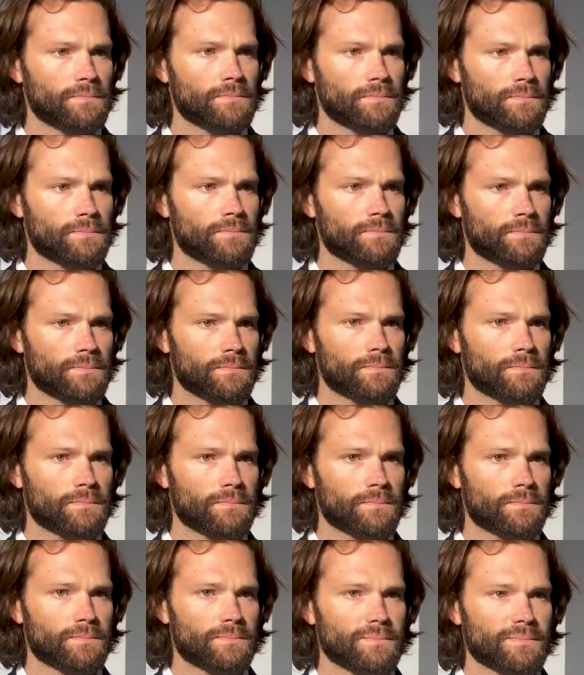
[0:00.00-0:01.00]

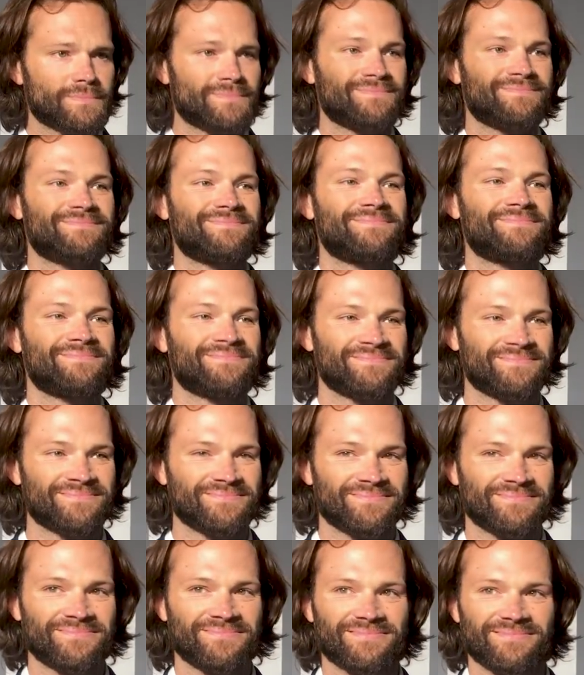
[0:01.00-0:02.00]

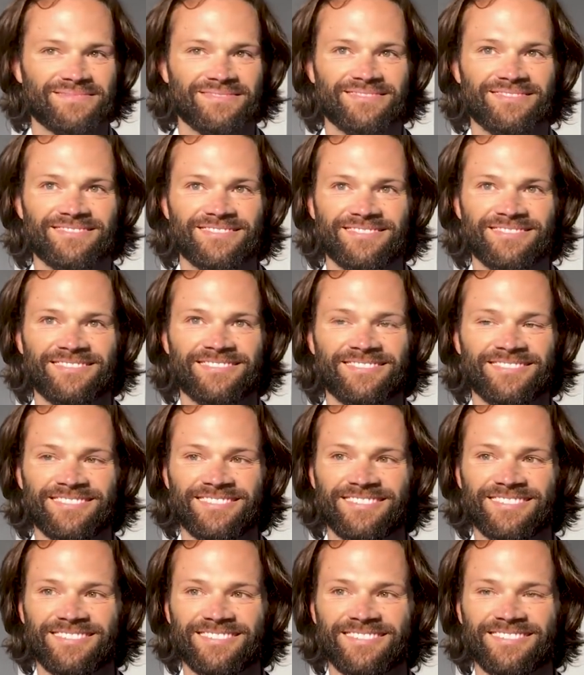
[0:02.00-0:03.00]

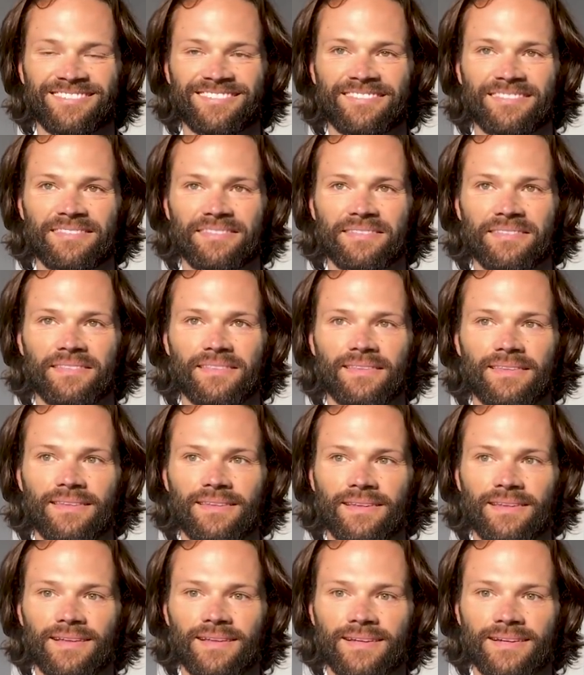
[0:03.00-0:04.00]

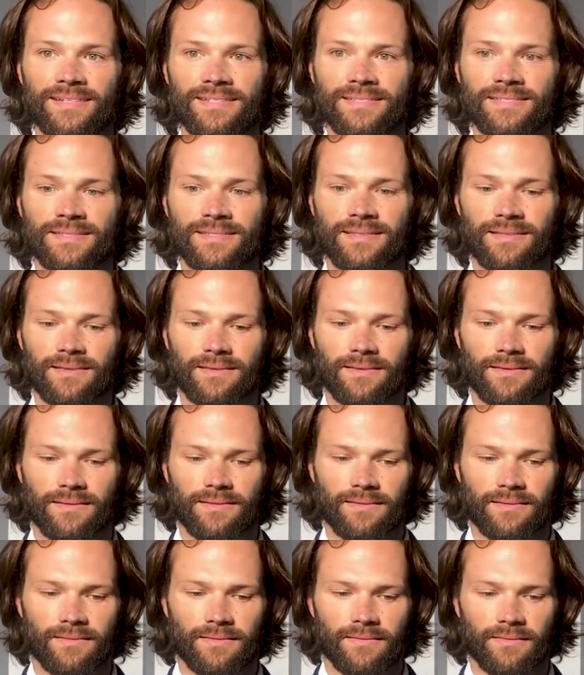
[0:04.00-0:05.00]

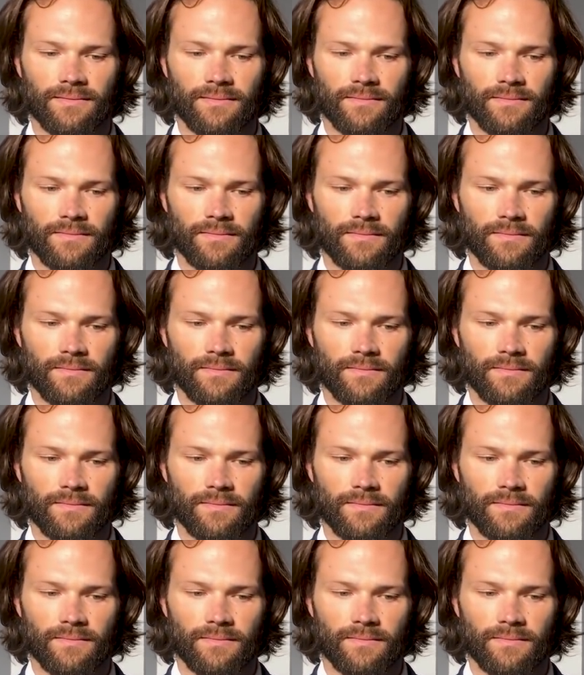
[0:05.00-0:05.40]
This person isn't speaking.